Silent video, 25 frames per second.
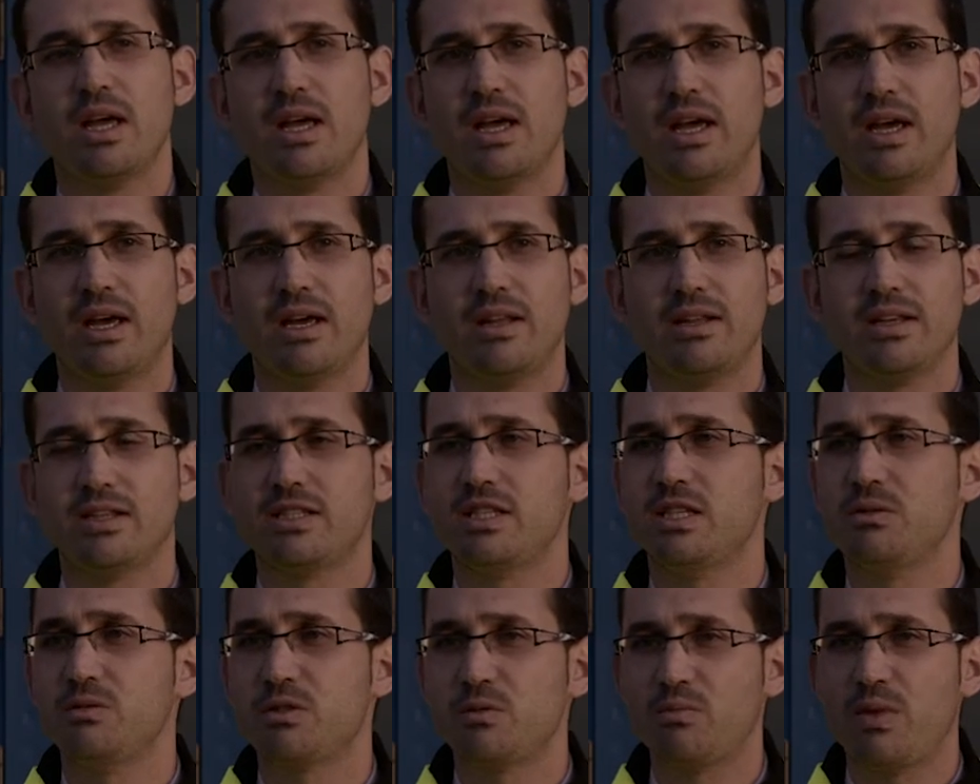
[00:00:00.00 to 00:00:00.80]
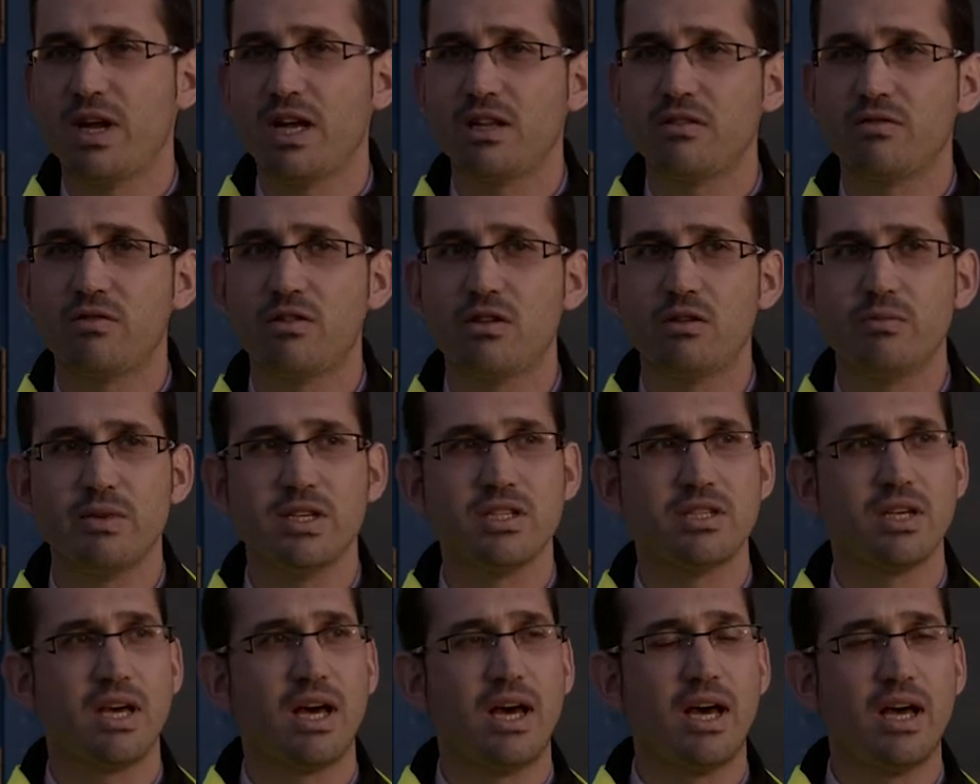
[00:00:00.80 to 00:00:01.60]
And the SIMS platform
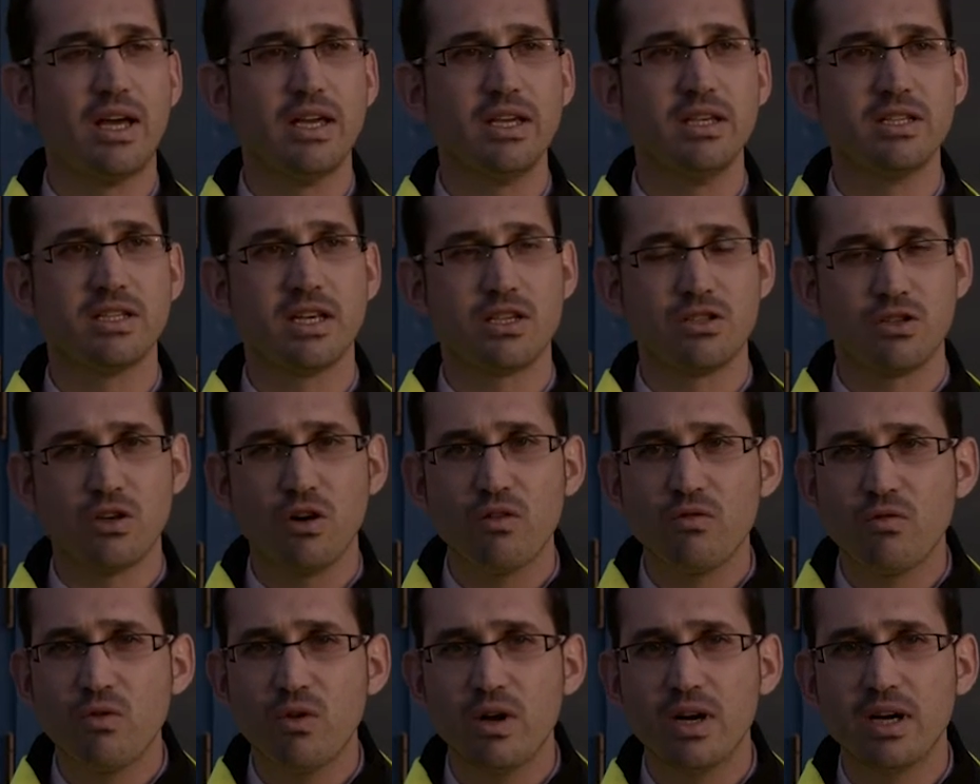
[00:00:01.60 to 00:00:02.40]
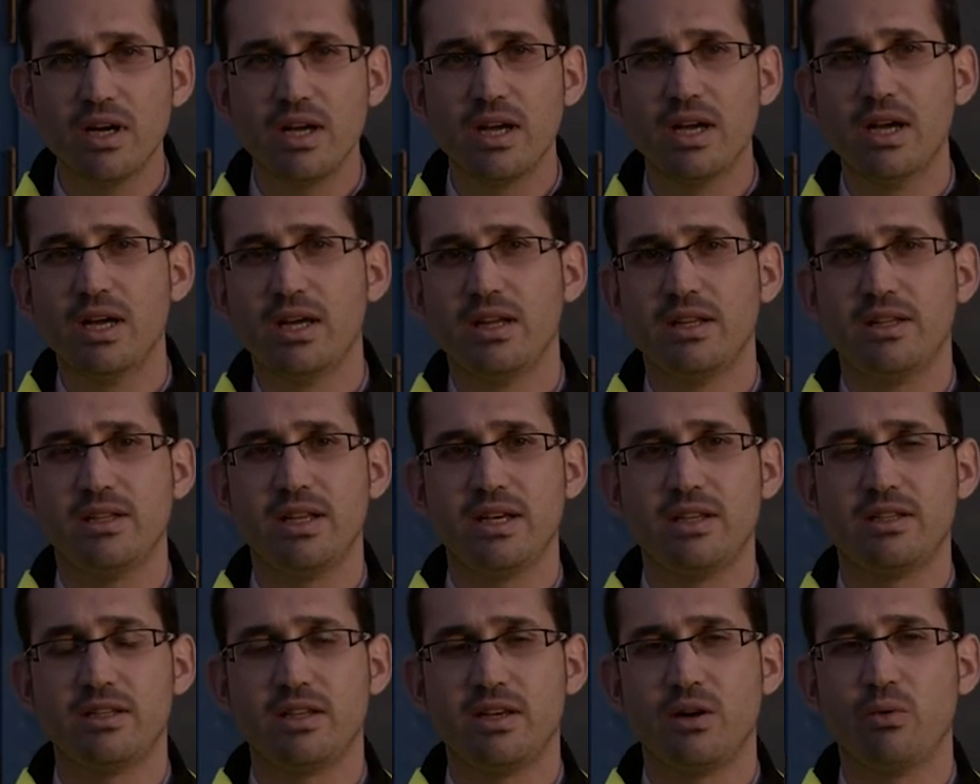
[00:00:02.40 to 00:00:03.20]
is a software
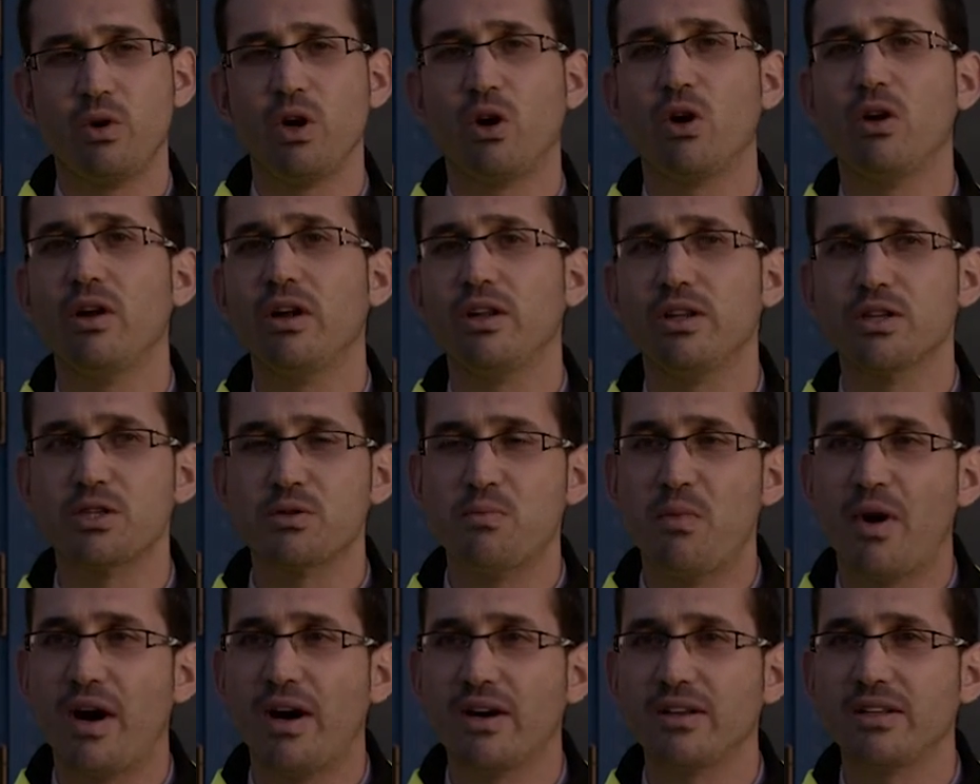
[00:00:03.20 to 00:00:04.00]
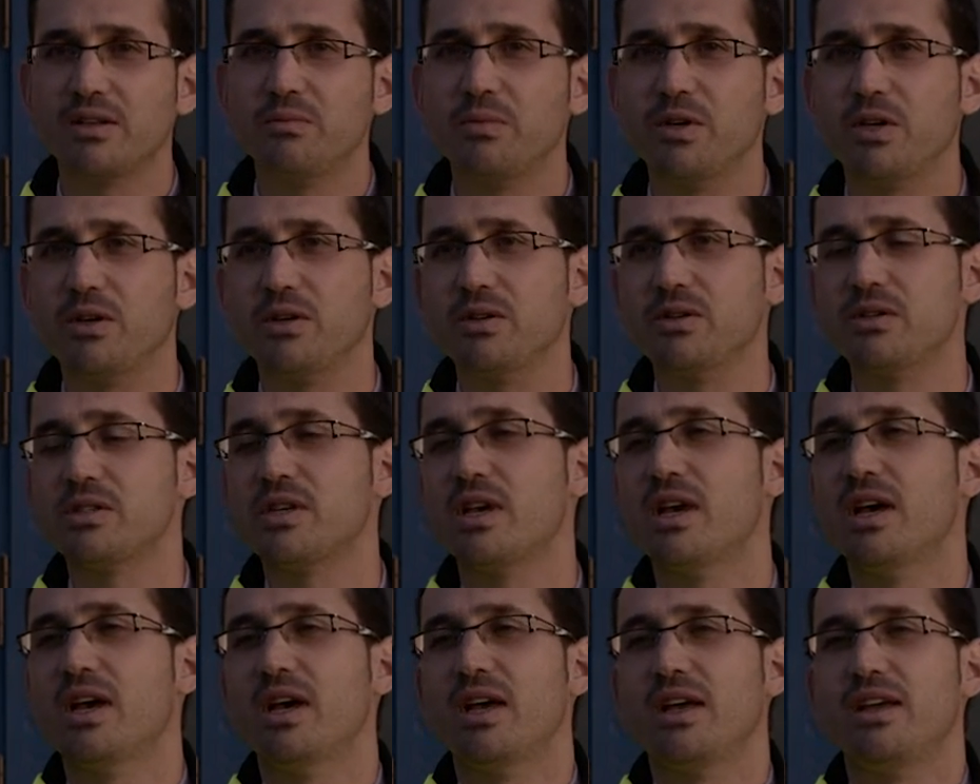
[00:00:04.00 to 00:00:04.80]
that we call it smart because
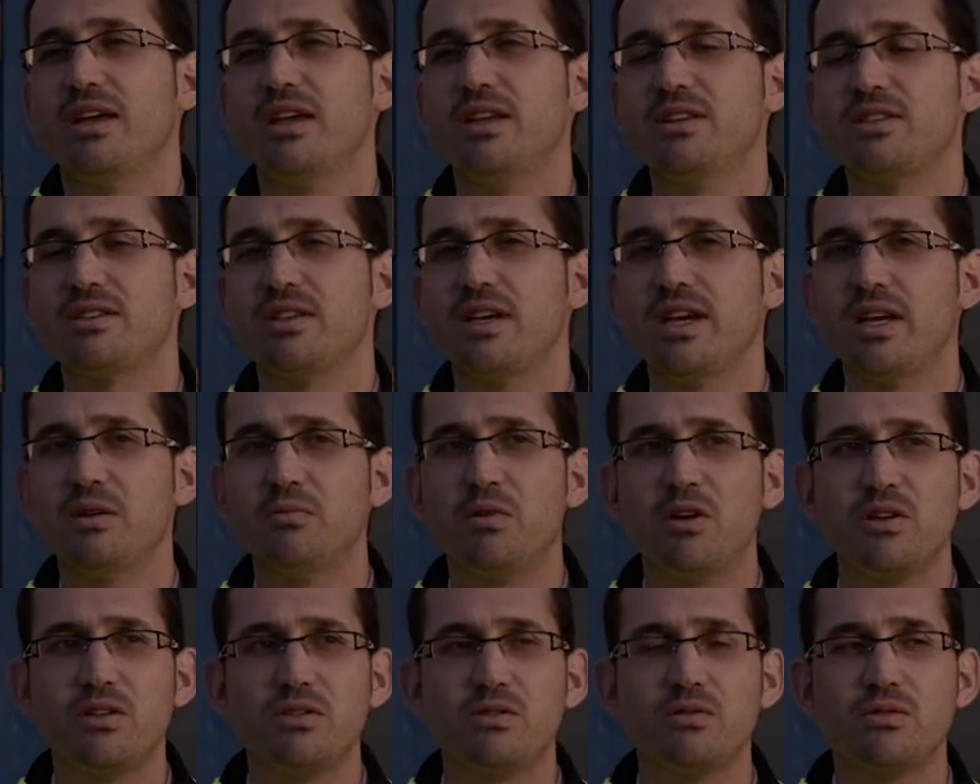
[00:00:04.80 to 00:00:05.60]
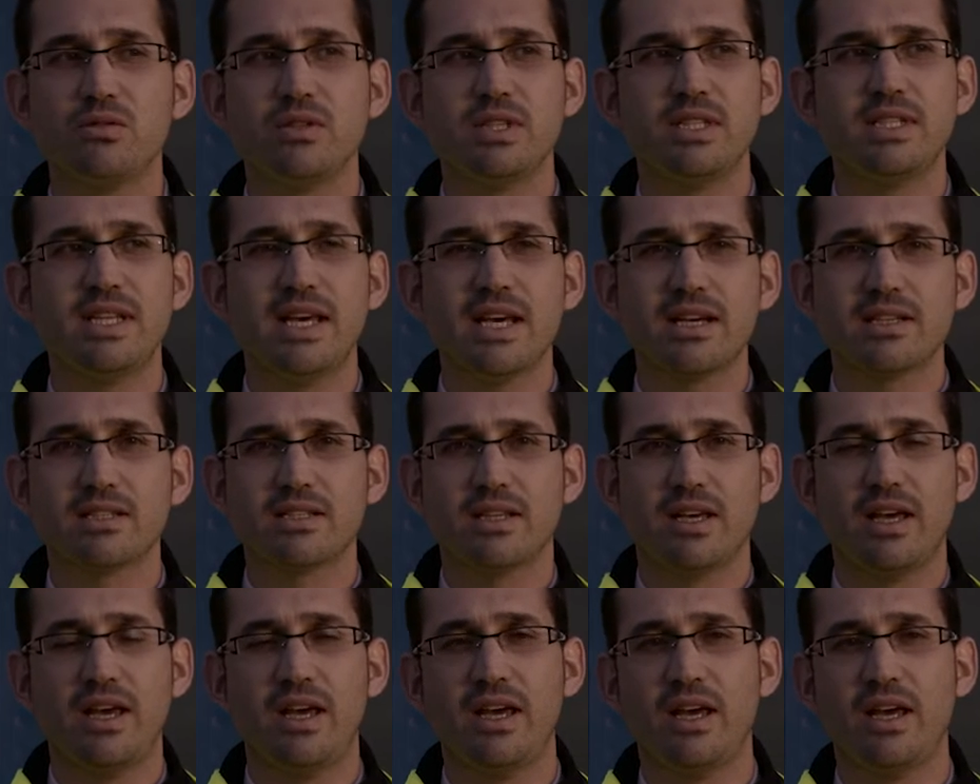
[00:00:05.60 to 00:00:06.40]
it's able to detect